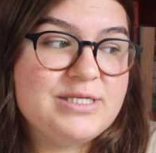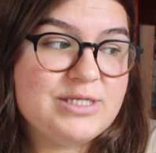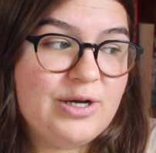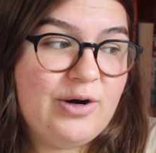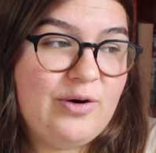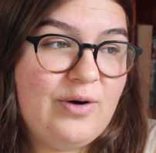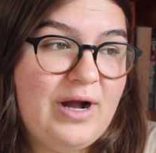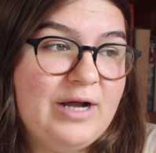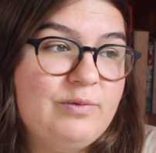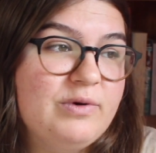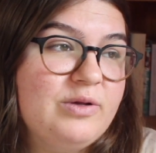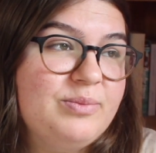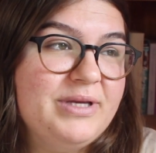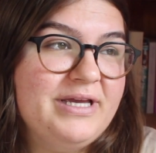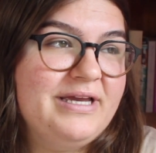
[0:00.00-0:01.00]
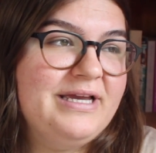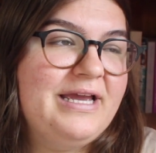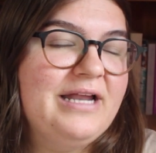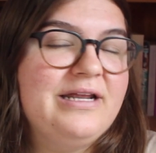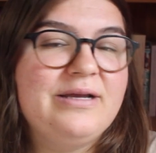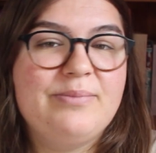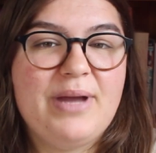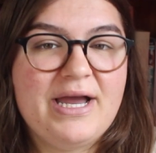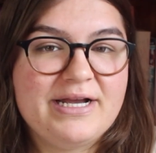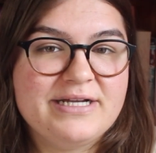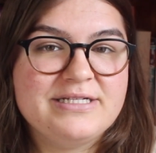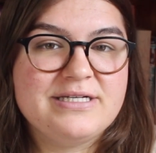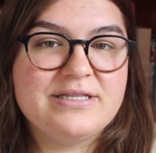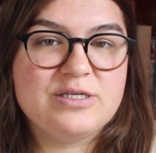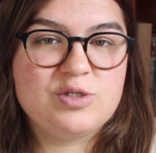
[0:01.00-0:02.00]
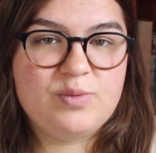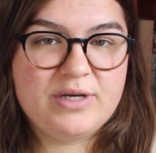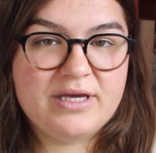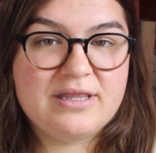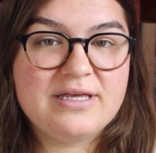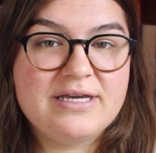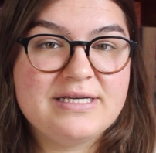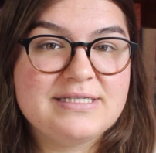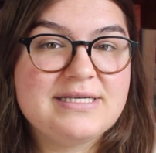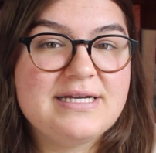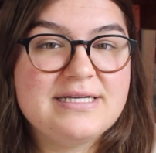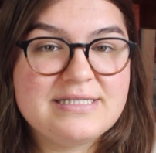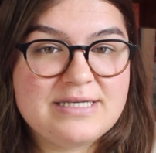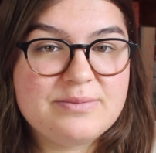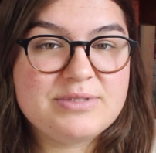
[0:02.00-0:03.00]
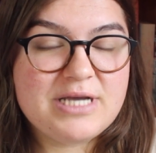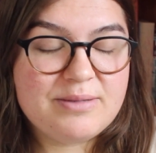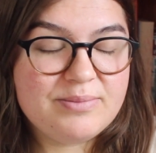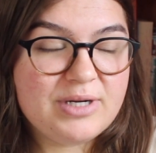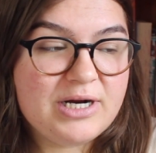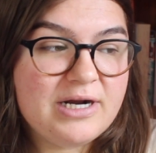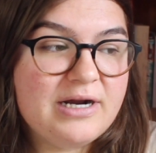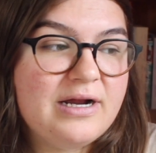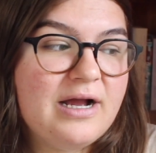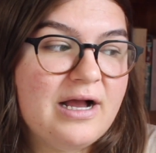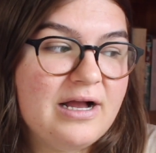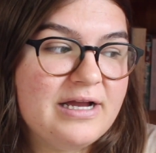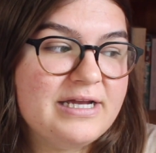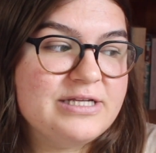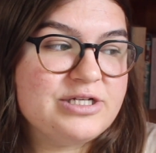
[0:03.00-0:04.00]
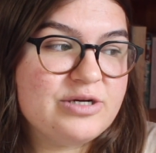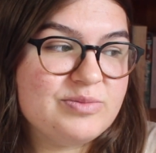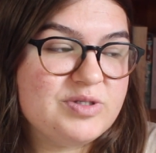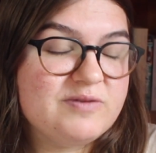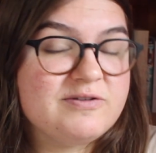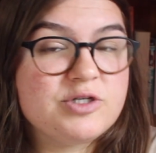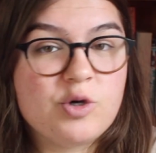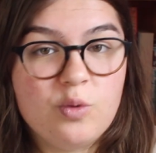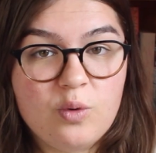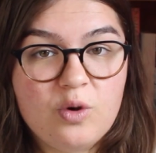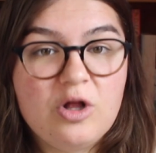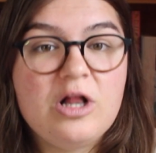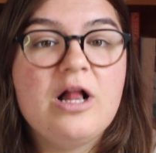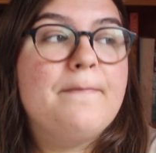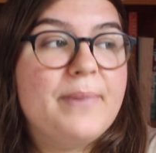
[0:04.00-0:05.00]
so I will be getting back into the swing of things in September in terms of school,